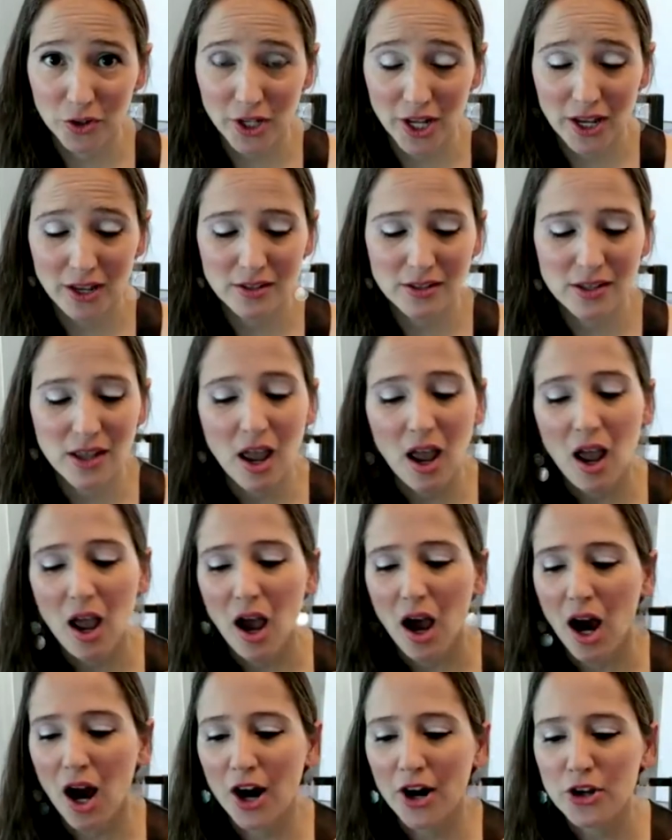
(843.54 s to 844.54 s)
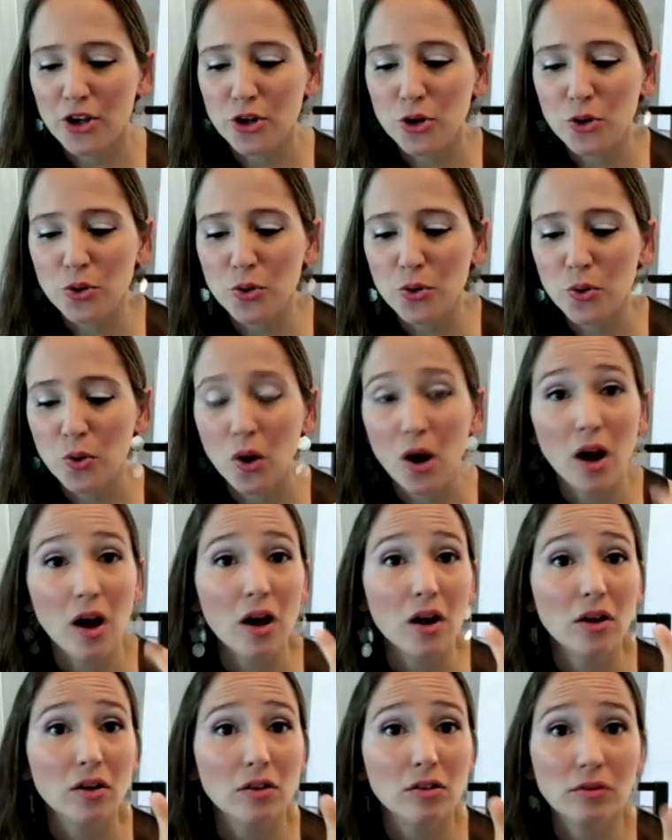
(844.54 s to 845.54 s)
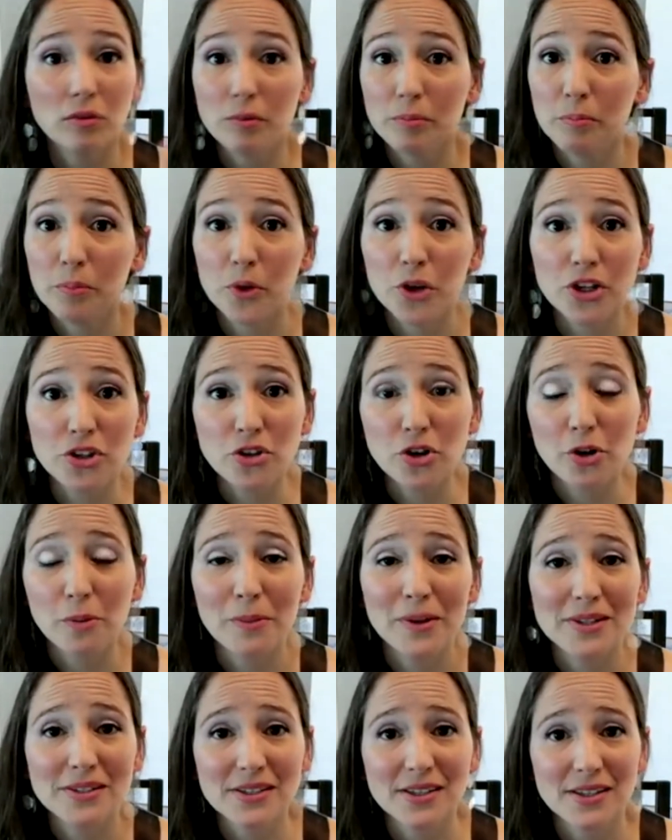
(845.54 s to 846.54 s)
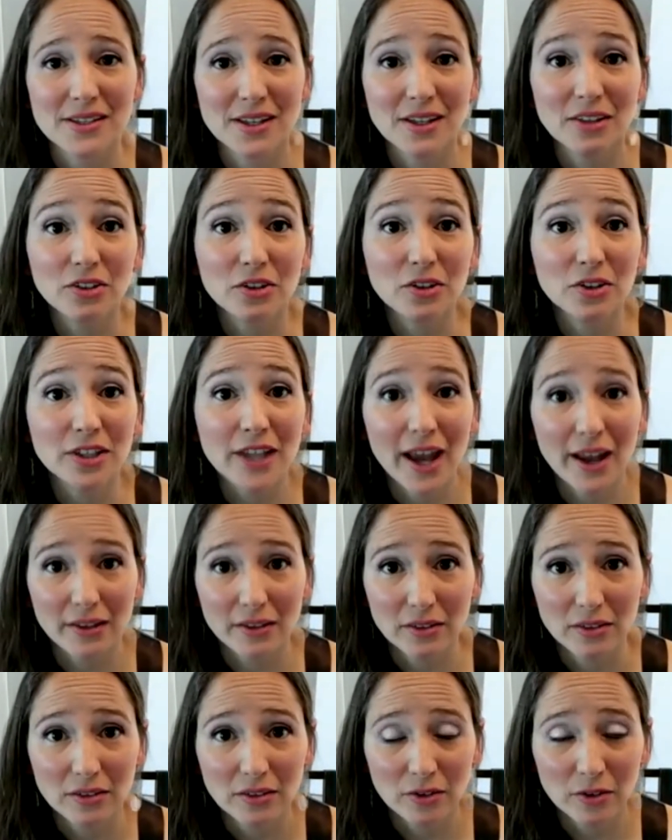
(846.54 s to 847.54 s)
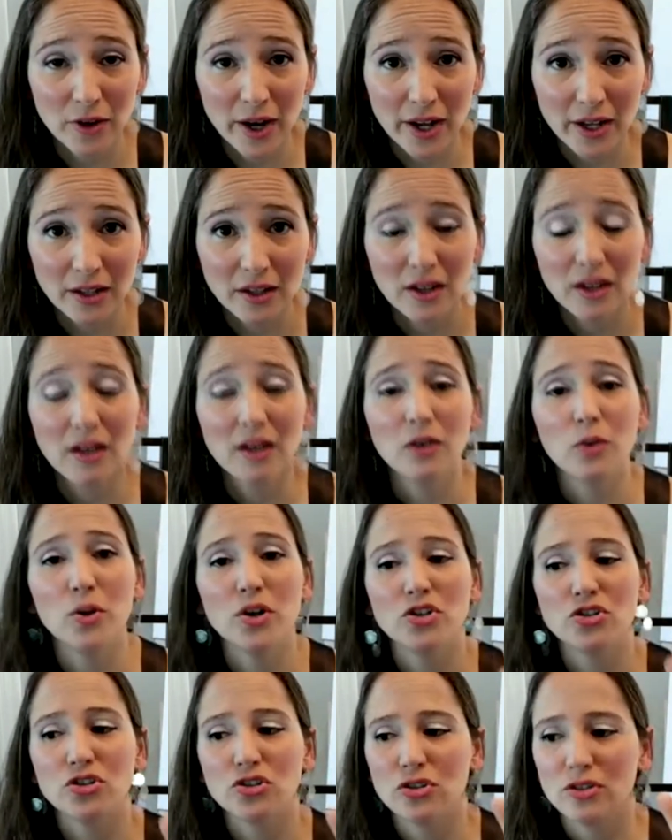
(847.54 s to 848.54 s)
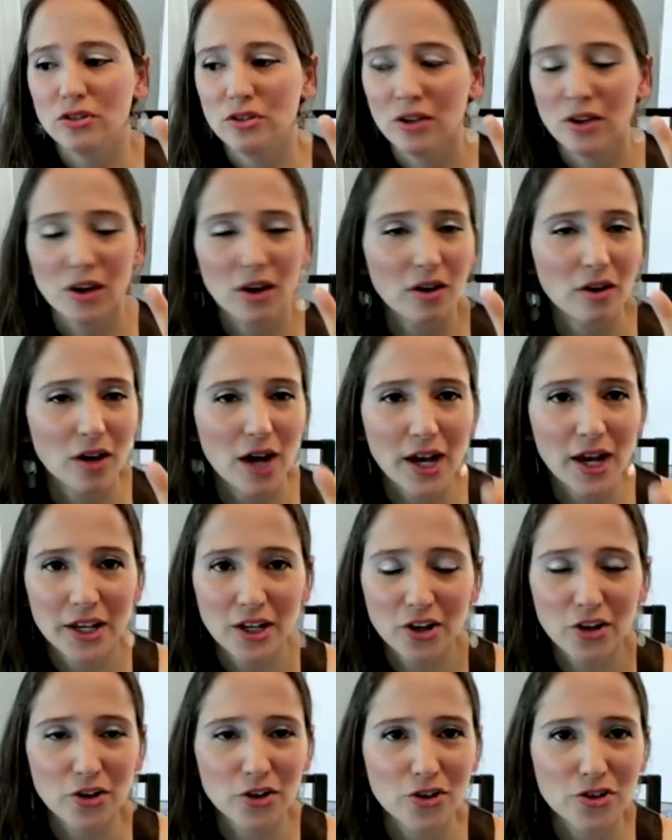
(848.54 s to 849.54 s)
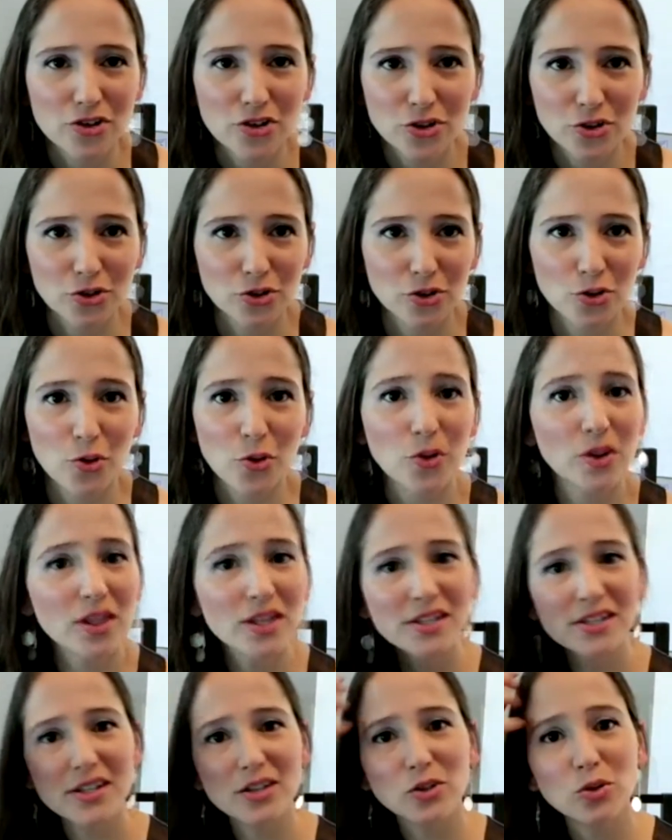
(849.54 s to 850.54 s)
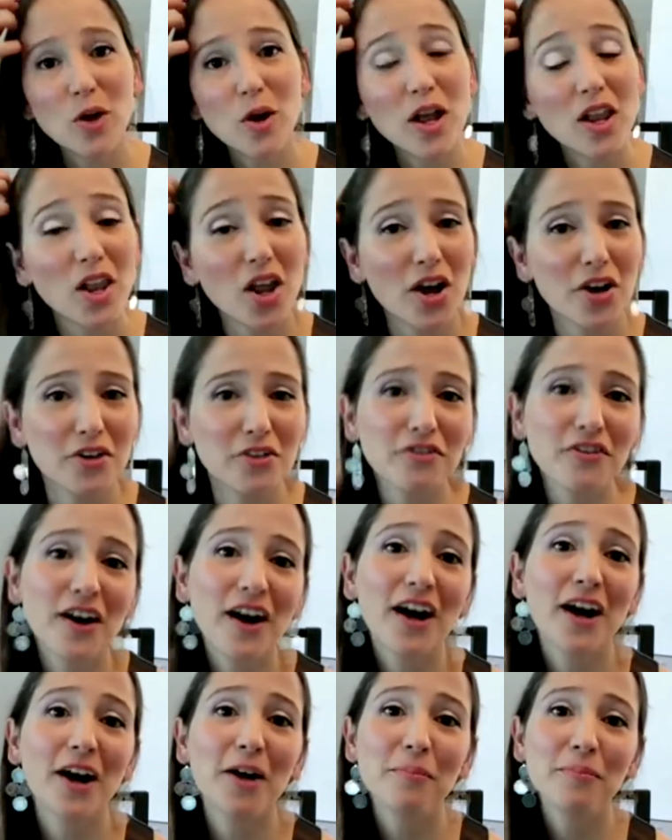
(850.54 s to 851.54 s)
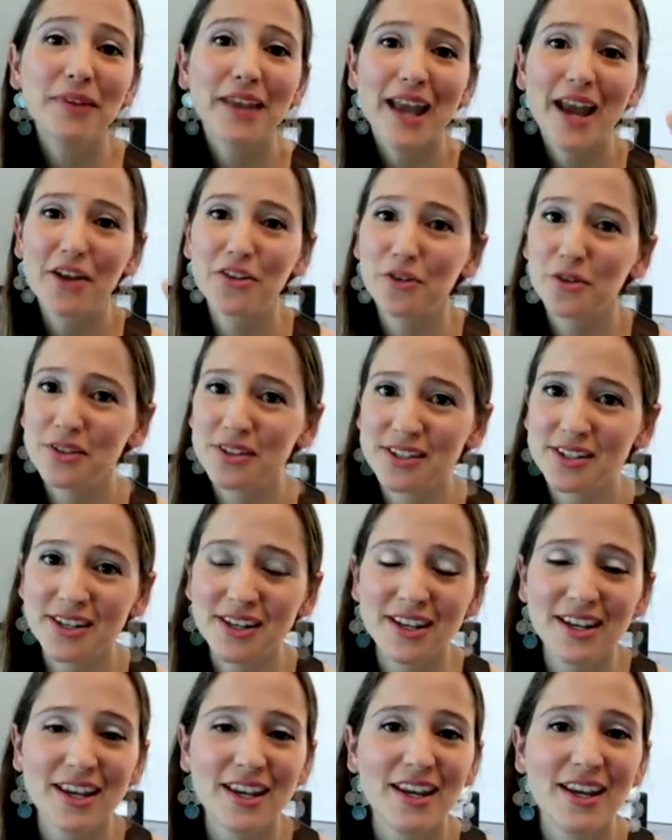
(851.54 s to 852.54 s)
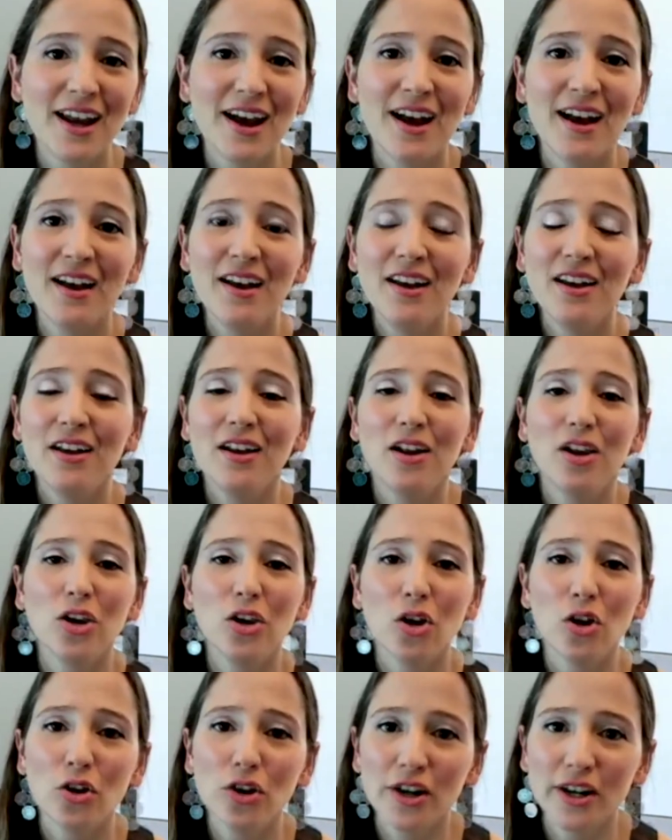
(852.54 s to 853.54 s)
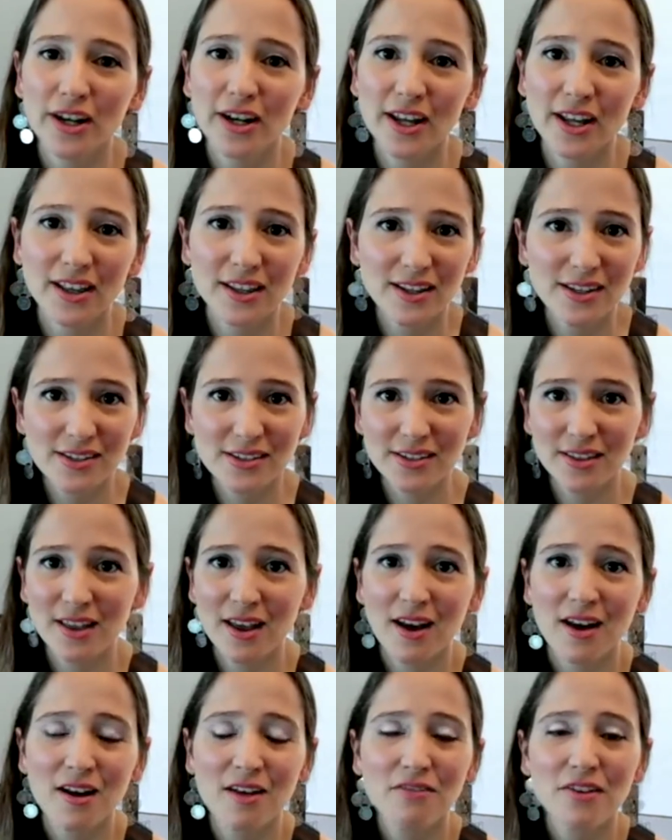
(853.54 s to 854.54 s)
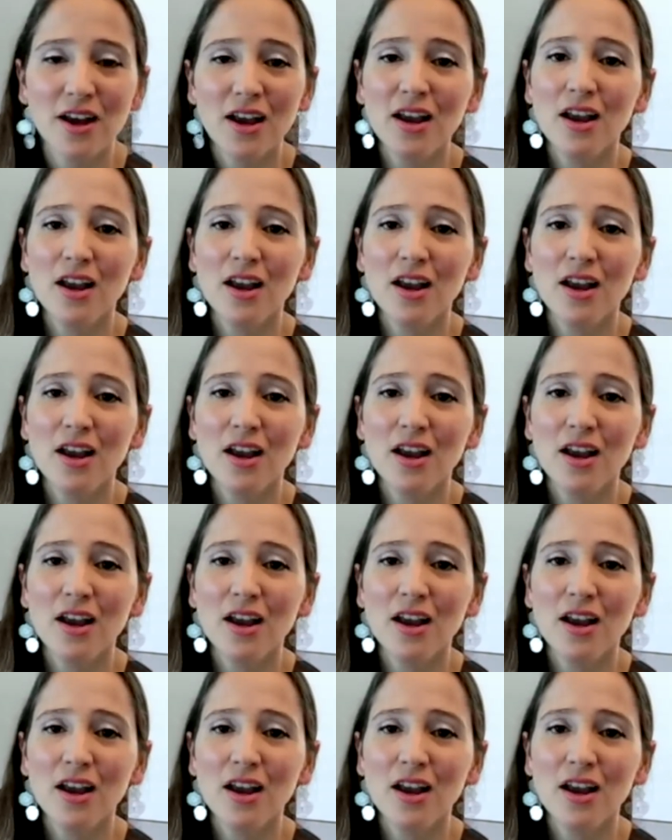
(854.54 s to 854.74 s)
days? Are you putting your business into debt, right? Which, I encourage you to listen to a lot of Catherine Zenkina, Lauren Elislov,